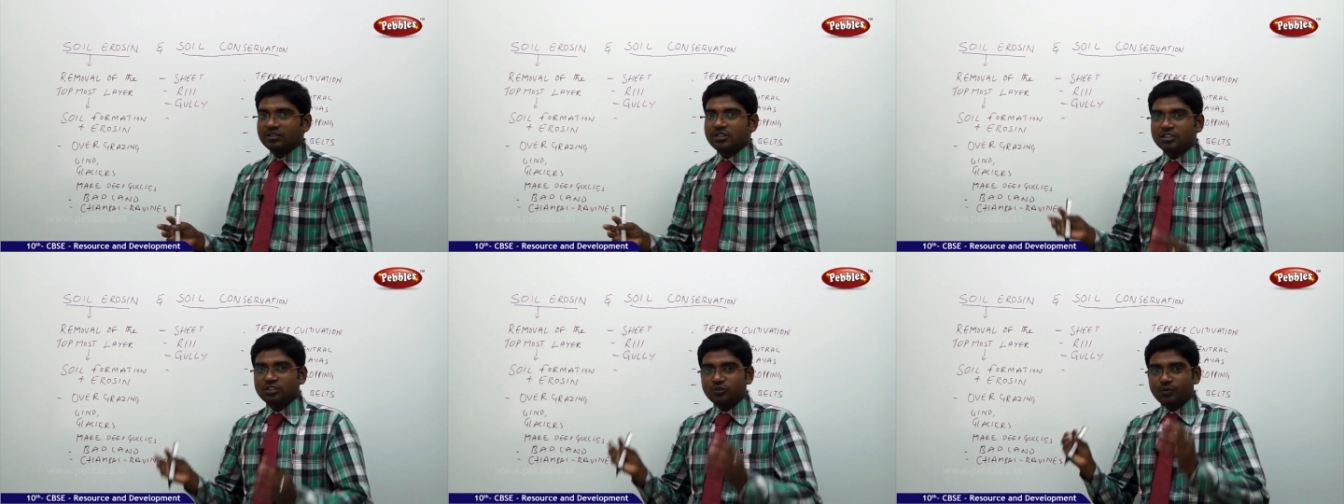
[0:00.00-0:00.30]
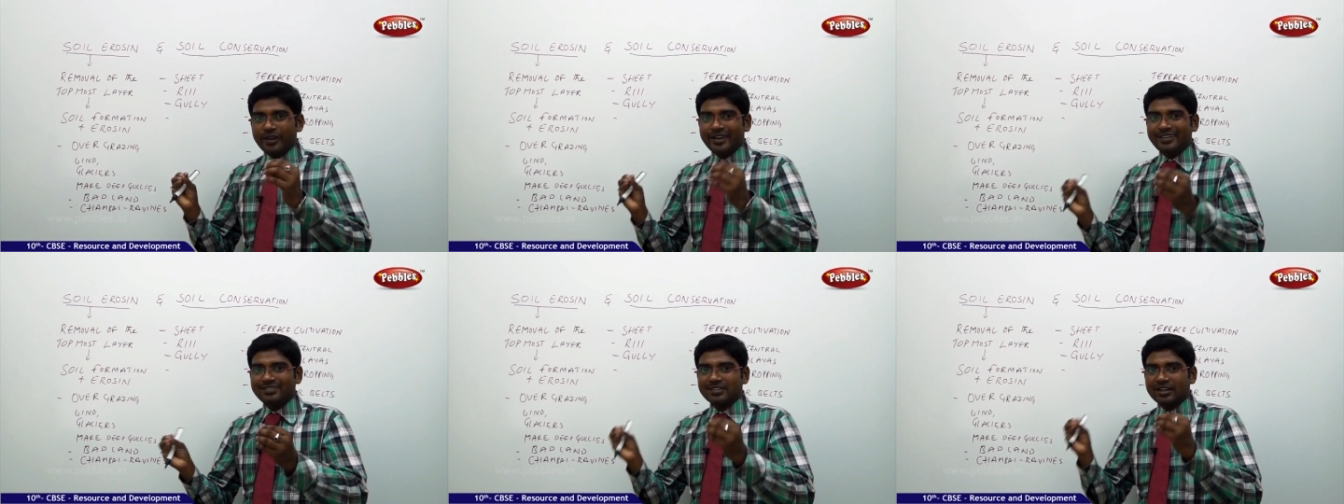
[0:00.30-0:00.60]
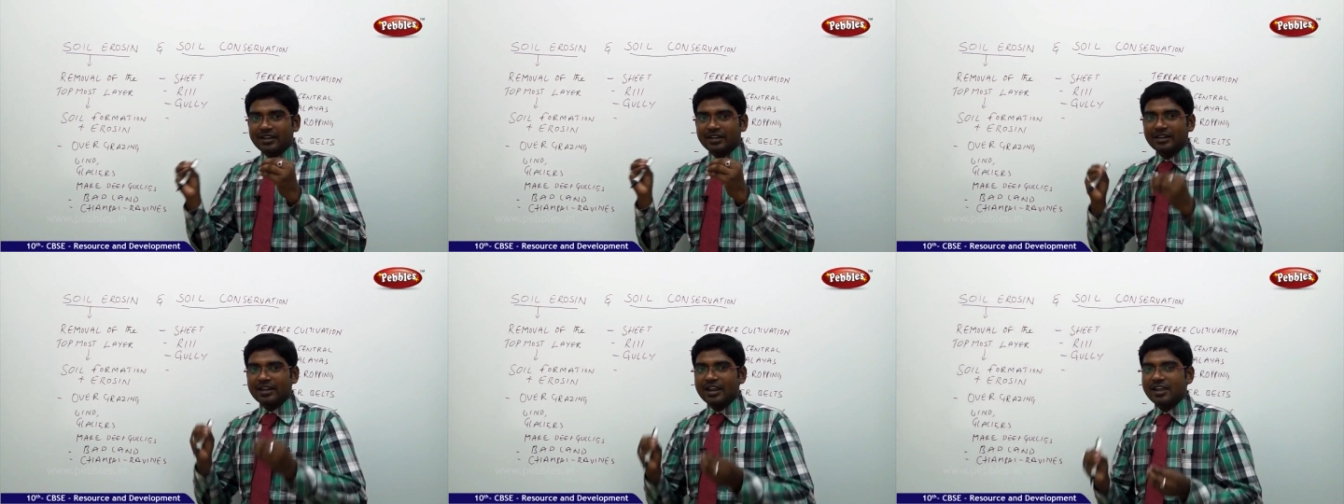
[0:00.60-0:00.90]
These winds
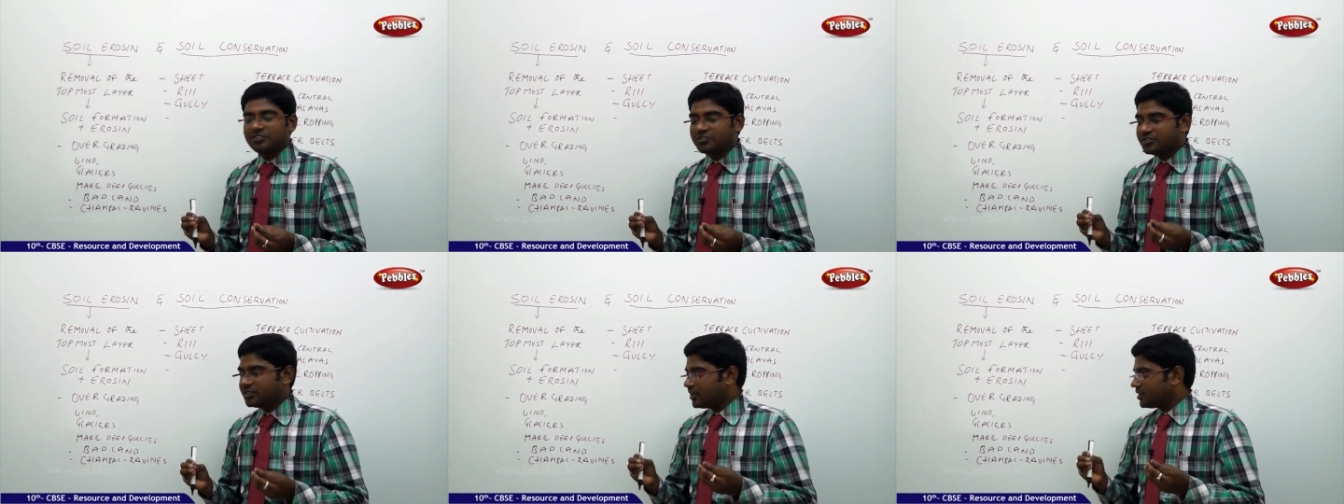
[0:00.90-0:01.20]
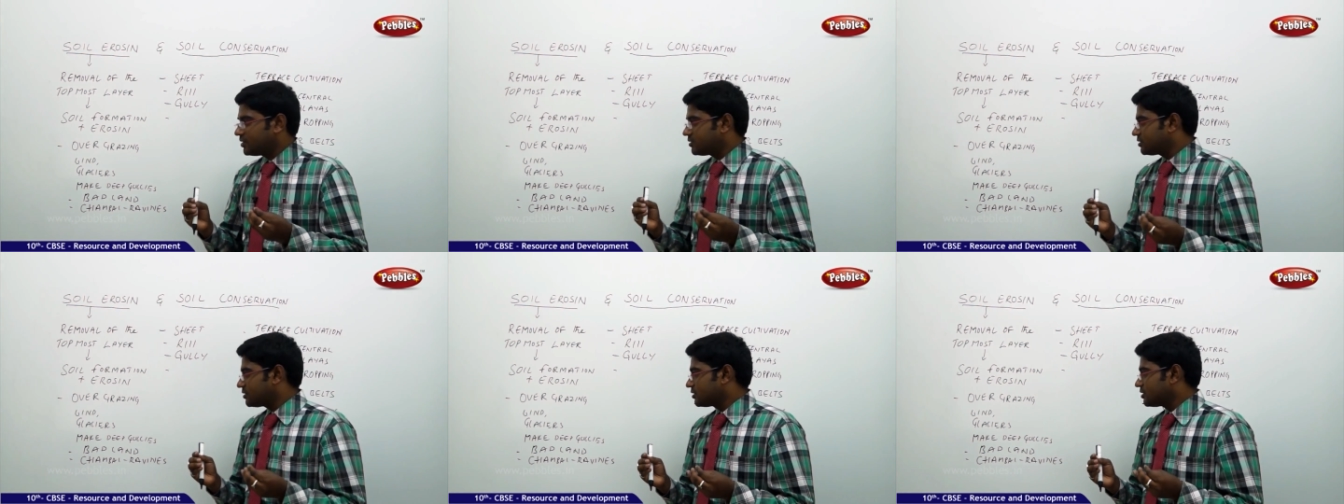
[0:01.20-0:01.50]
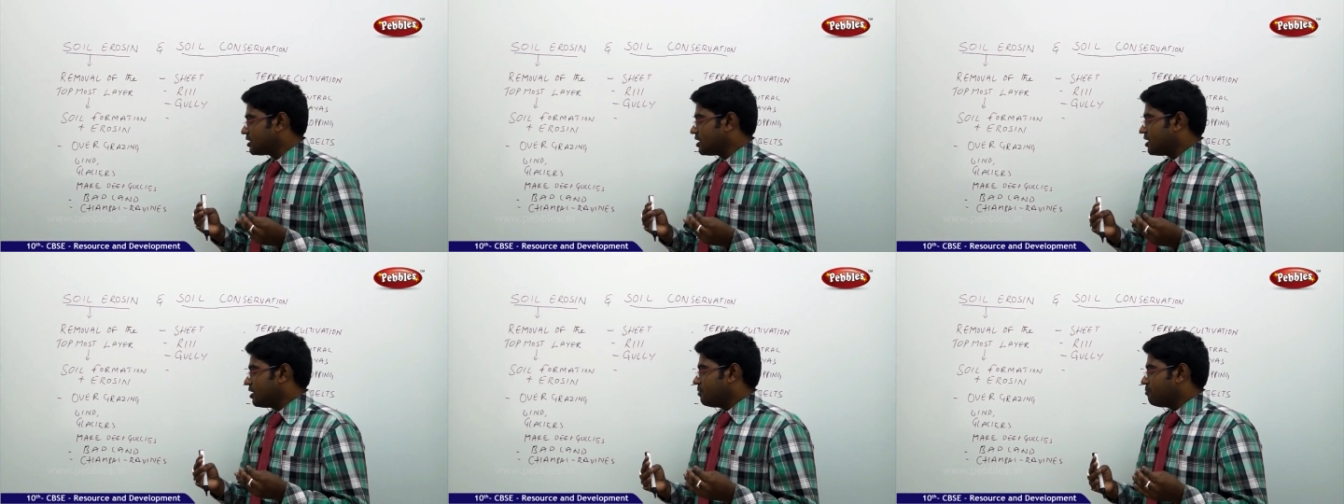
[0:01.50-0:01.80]
and glaciers
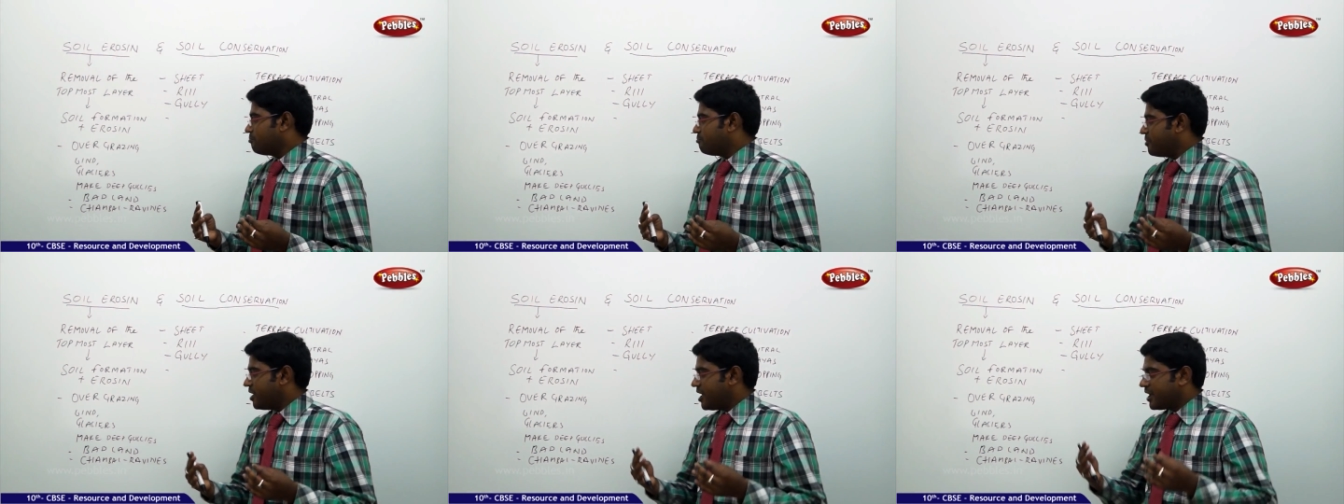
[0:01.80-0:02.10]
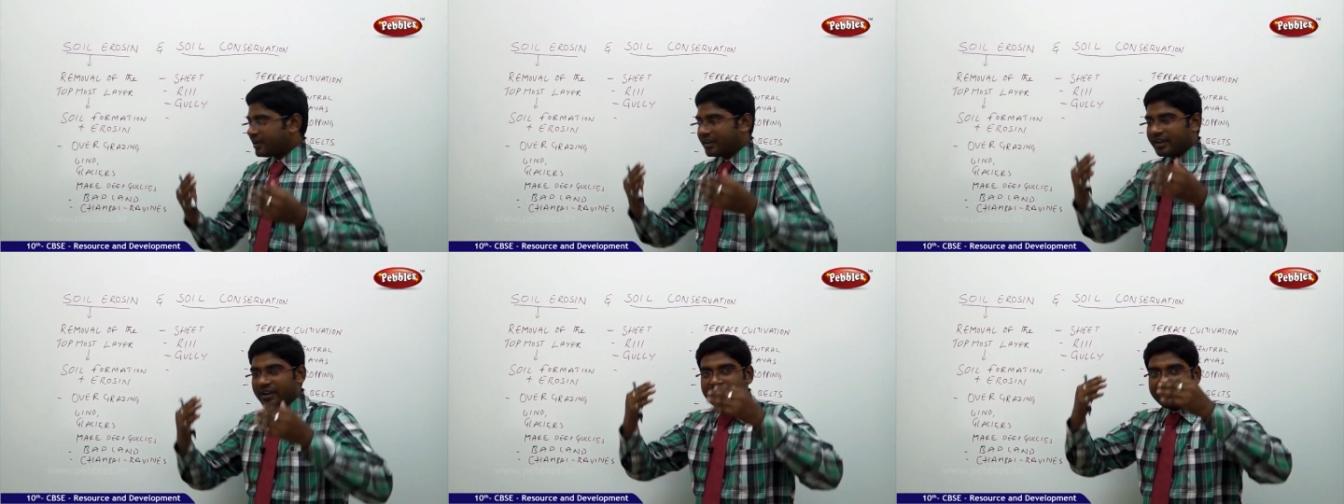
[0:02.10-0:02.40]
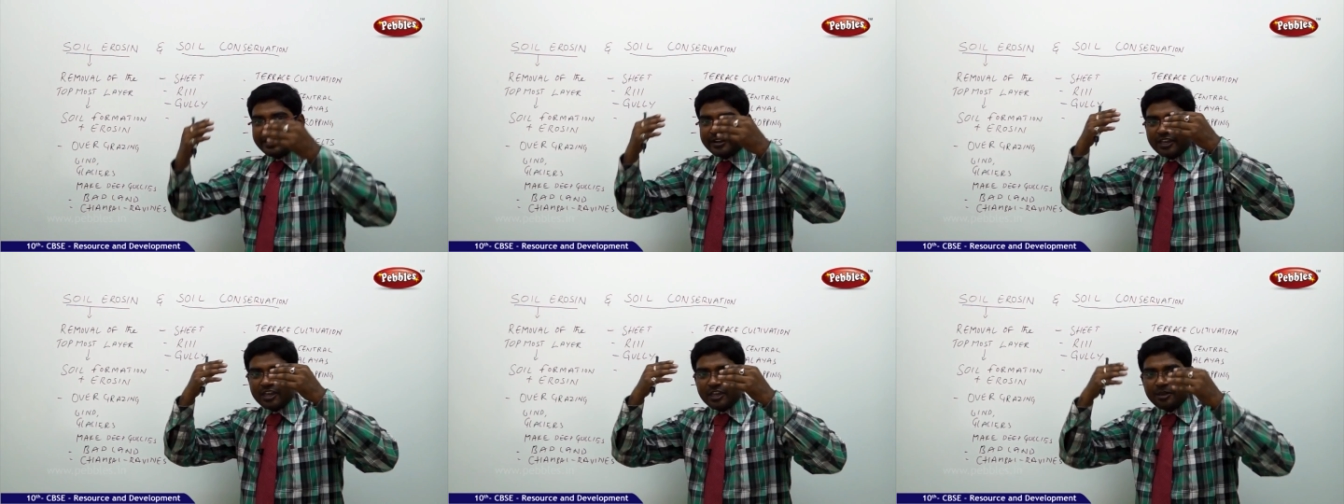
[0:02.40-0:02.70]
make
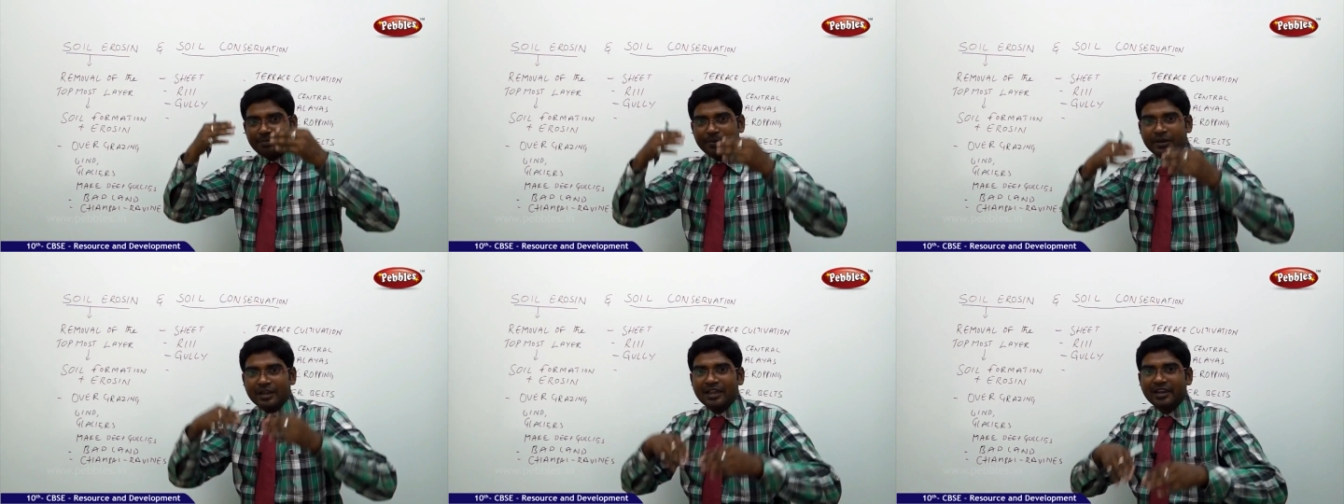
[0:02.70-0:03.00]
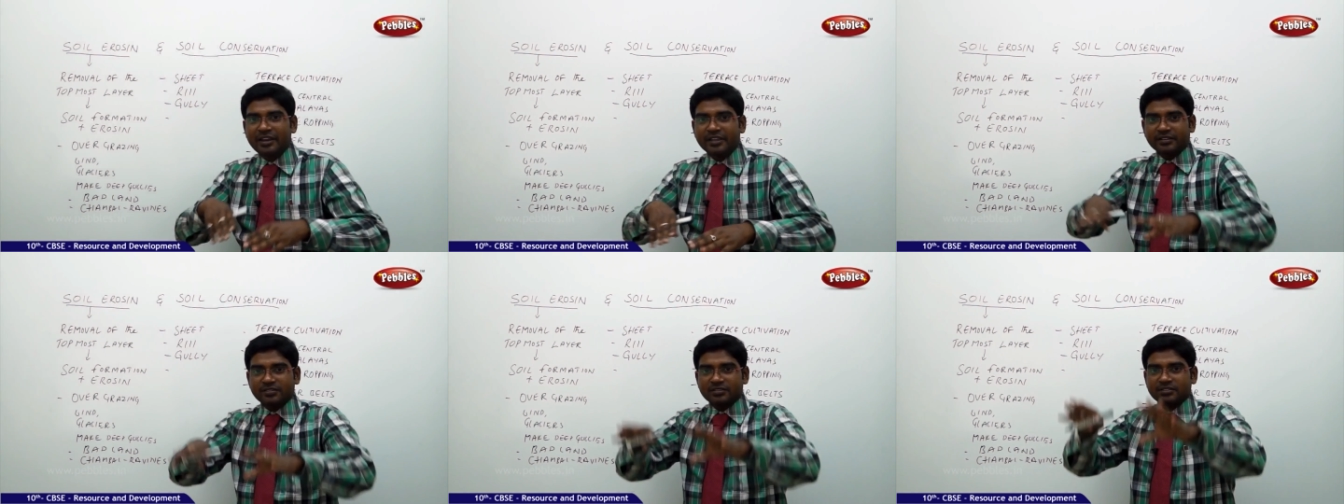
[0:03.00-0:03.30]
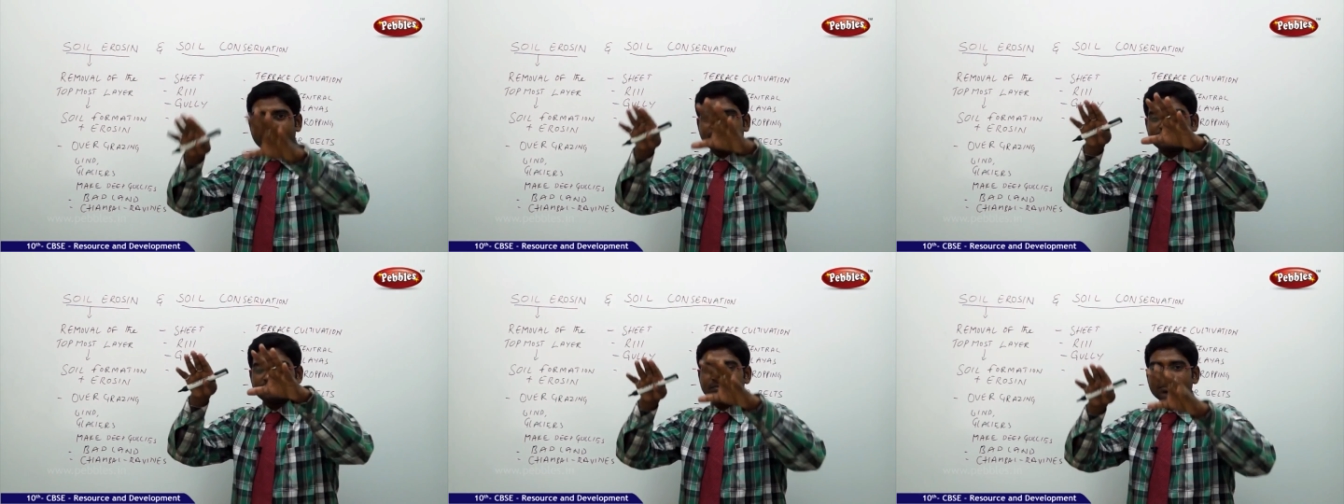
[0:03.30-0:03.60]
deep
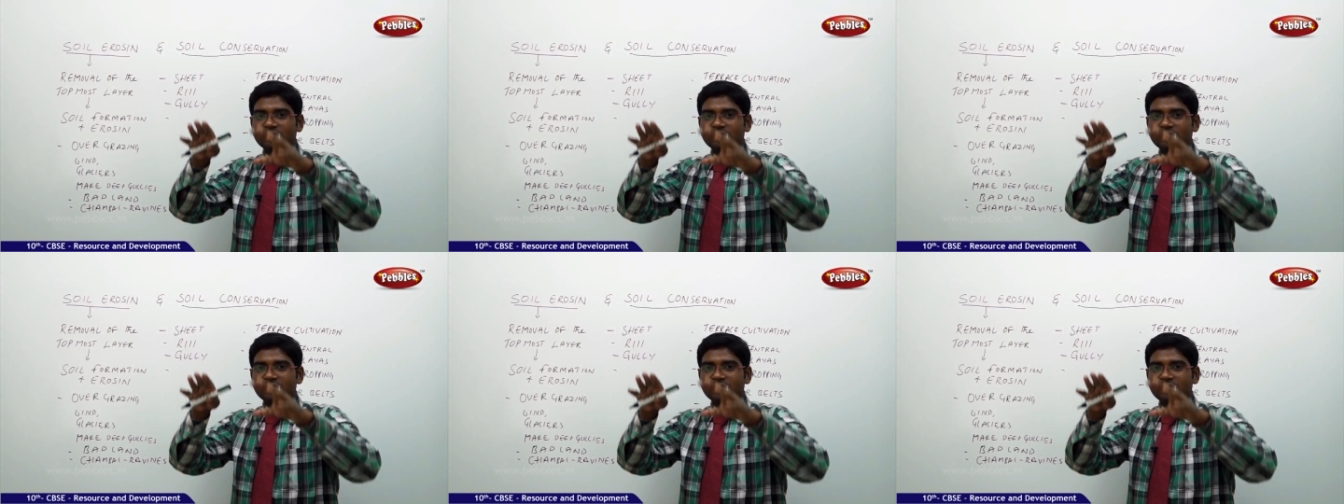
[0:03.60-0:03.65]
gullies,